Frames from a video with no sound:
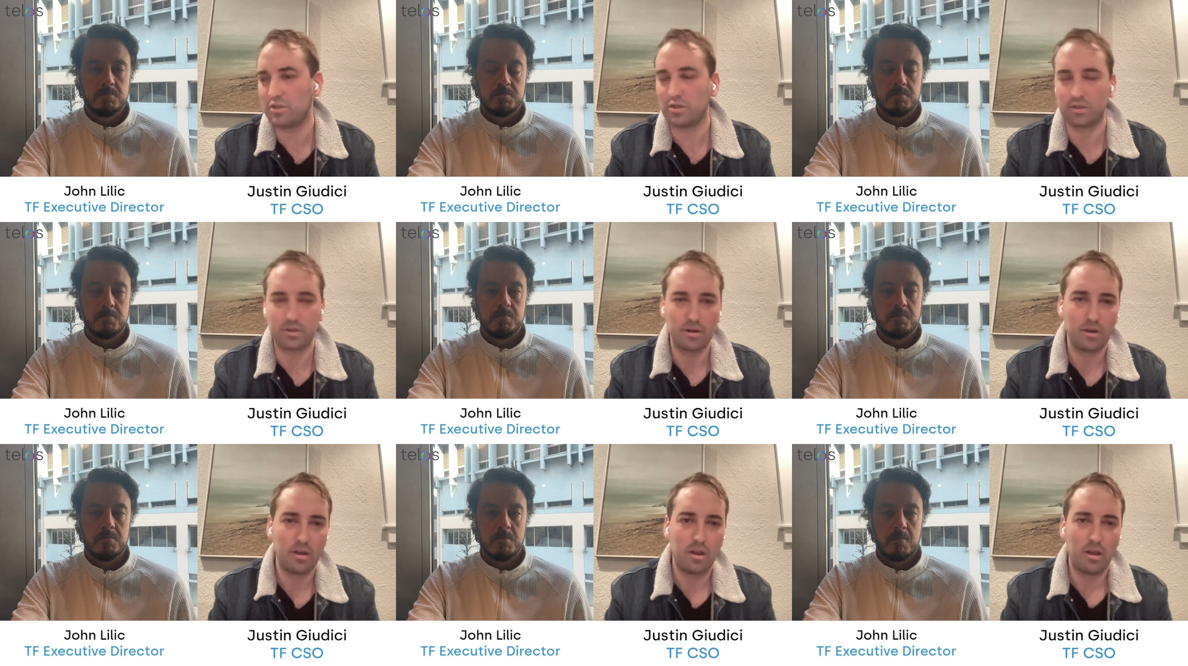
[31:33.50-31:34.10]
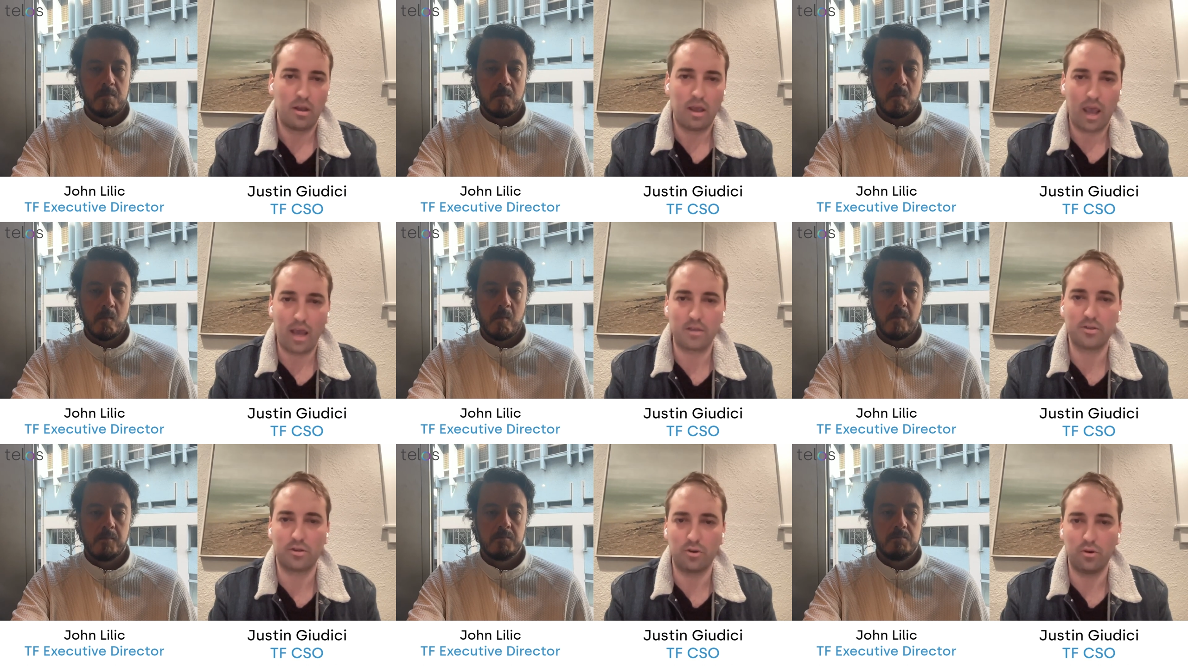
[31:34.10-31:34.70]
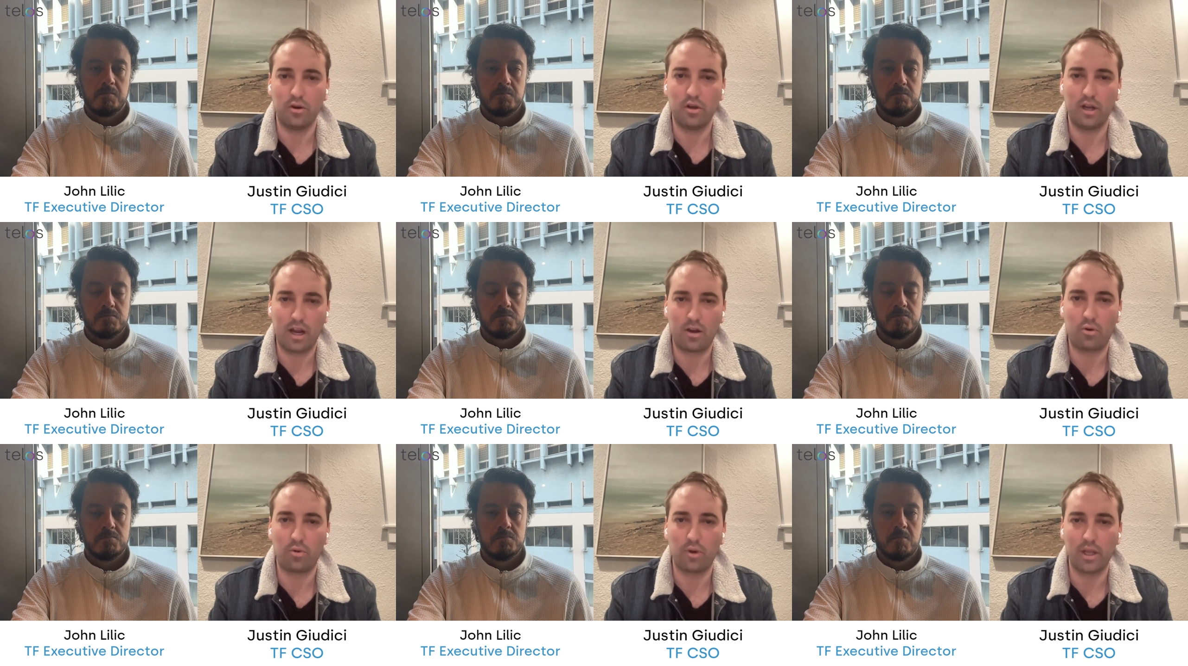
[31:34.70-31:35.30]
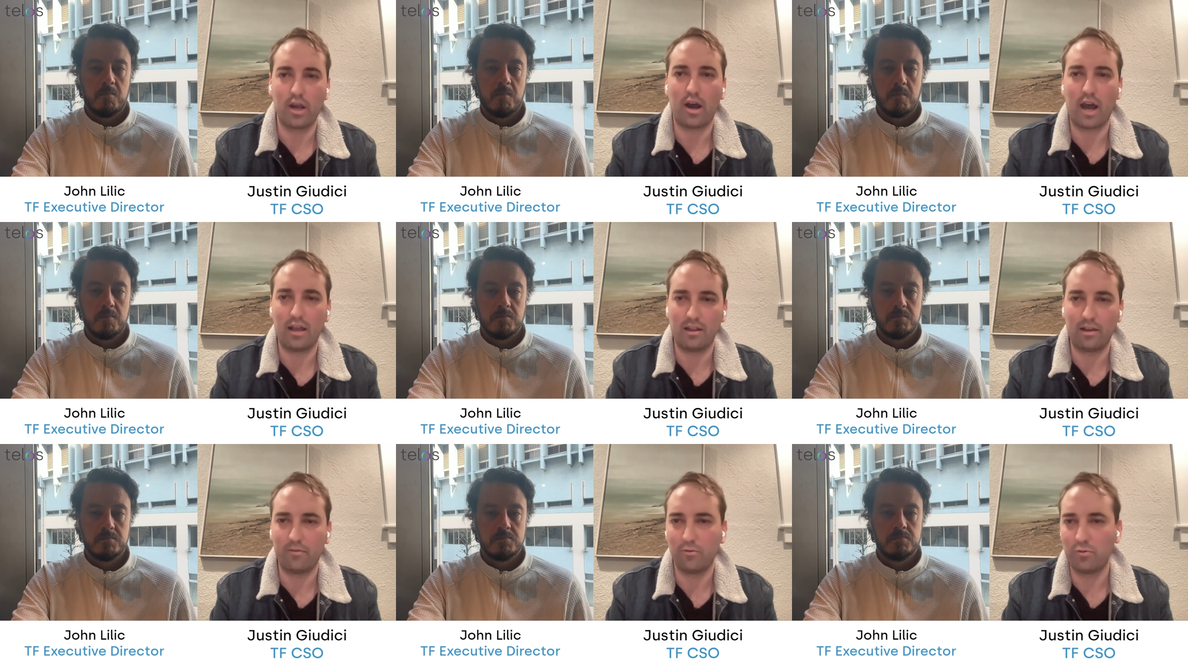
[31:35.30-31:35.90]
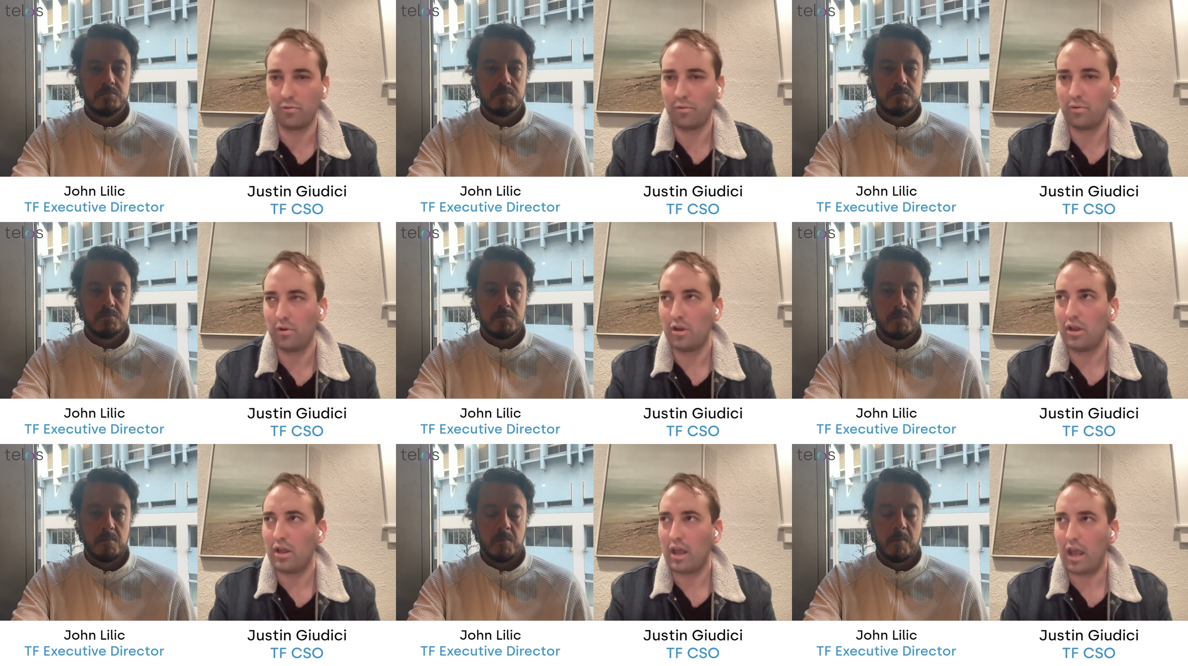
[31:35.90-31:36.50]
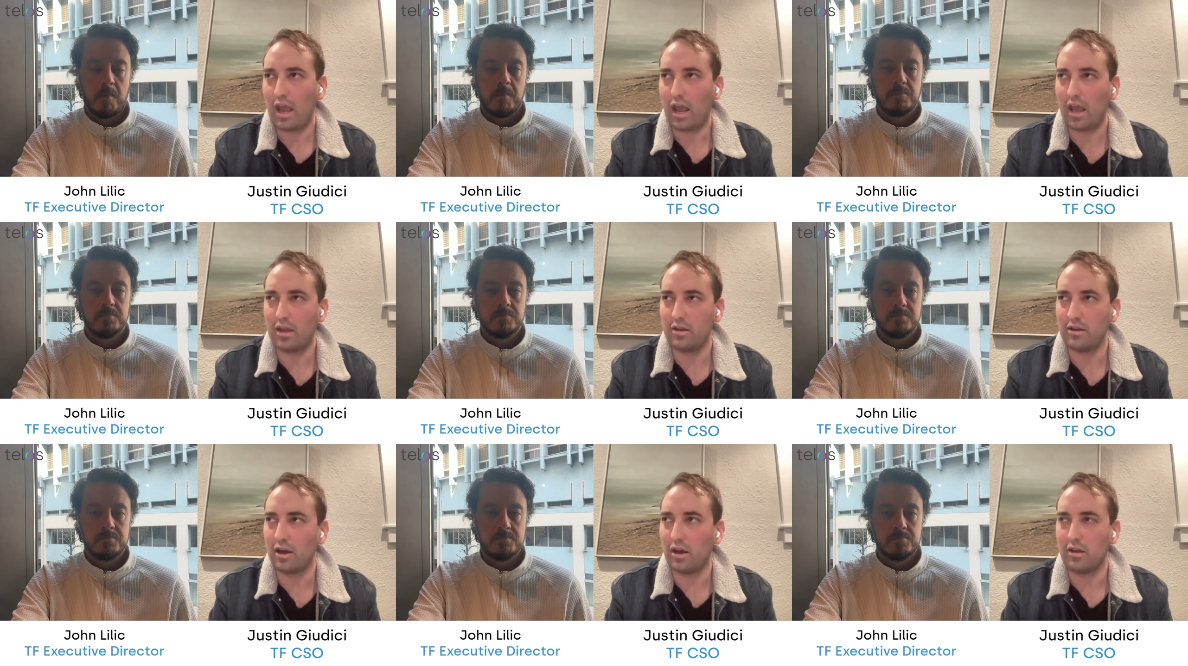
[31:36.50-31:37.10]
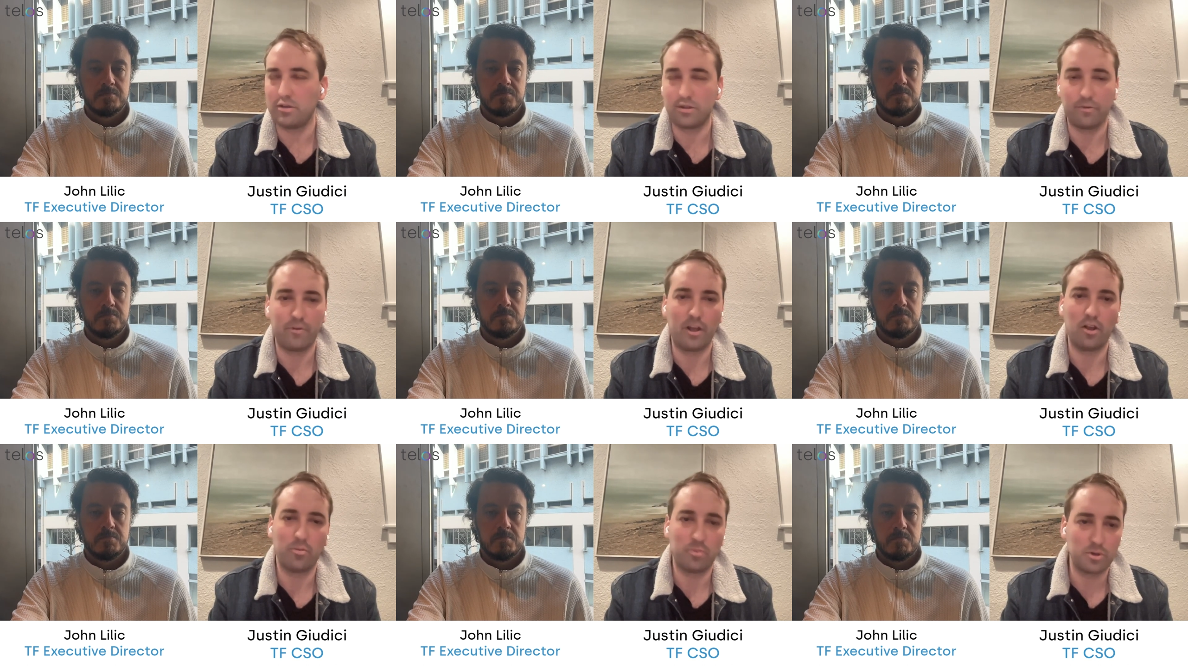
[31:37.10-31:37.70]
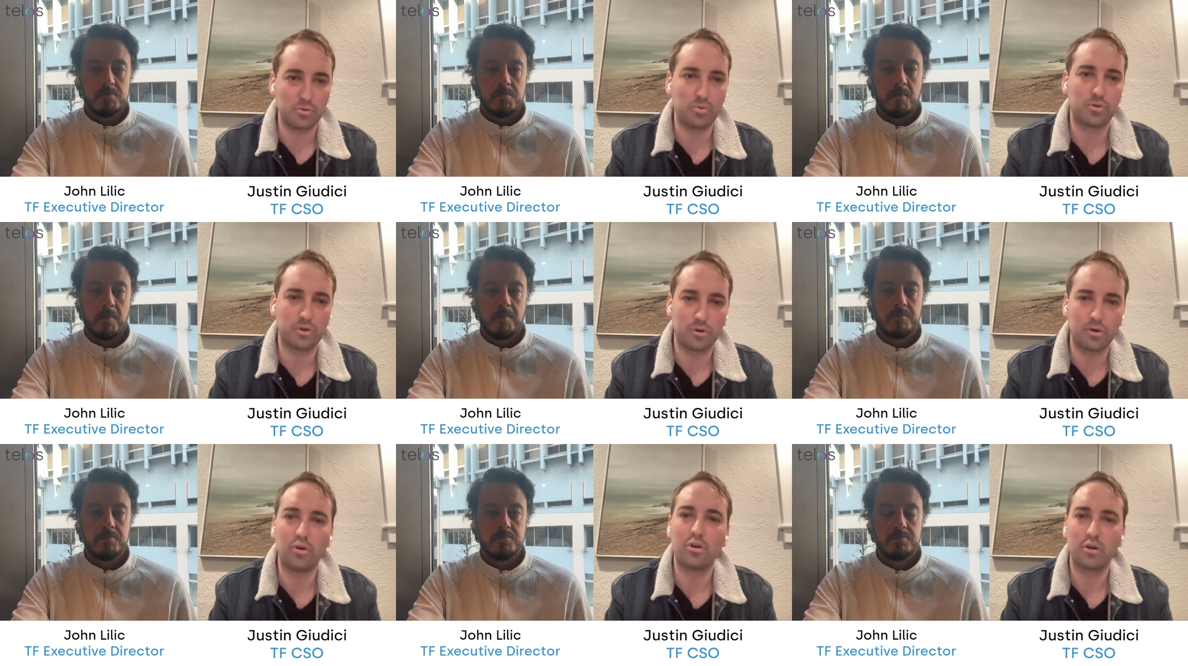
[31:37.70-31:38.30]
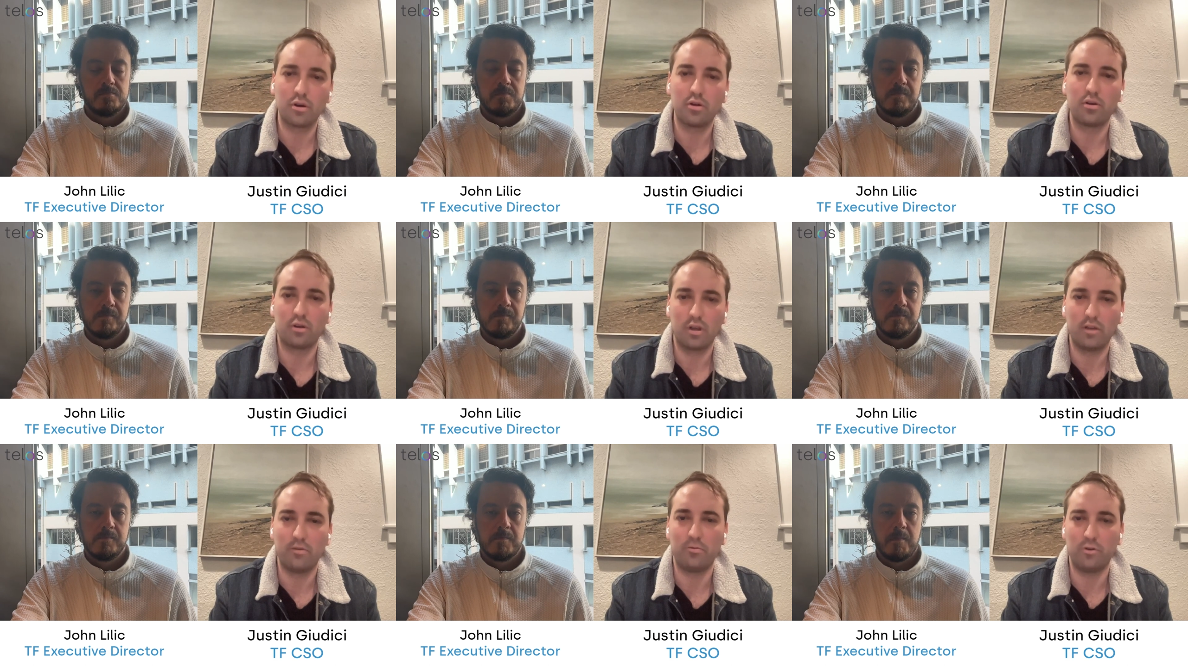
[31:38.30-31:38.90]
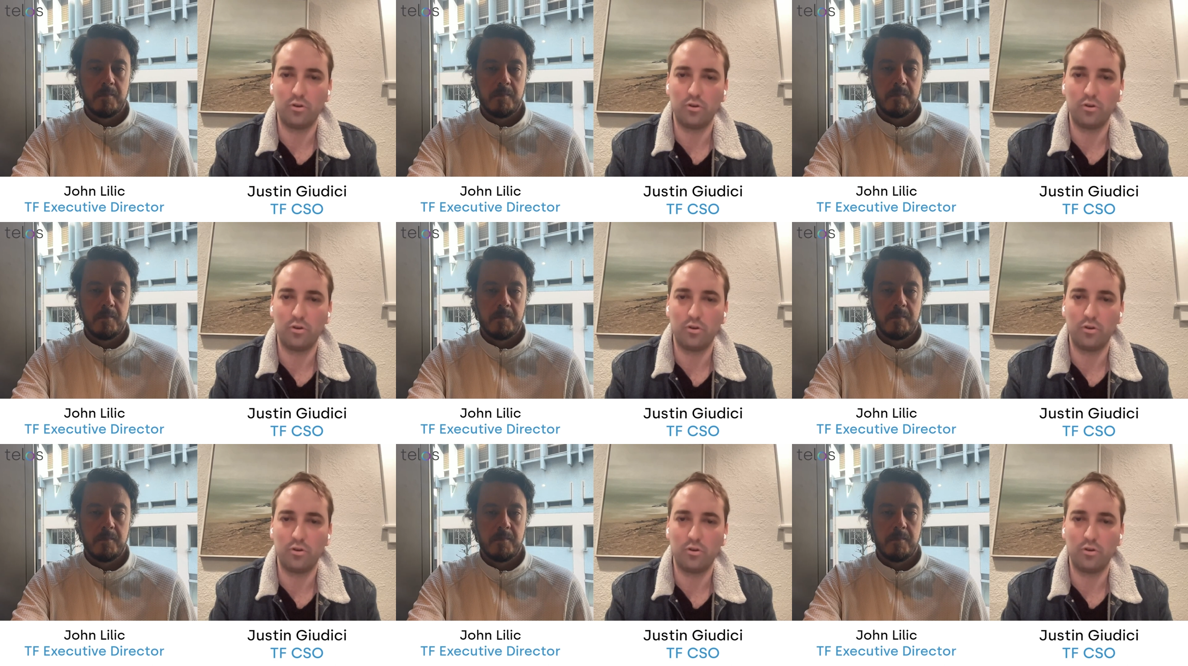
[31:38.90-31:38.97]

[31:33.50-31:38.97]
Speaker 1: just executing at a really high level and uh, developers will talk if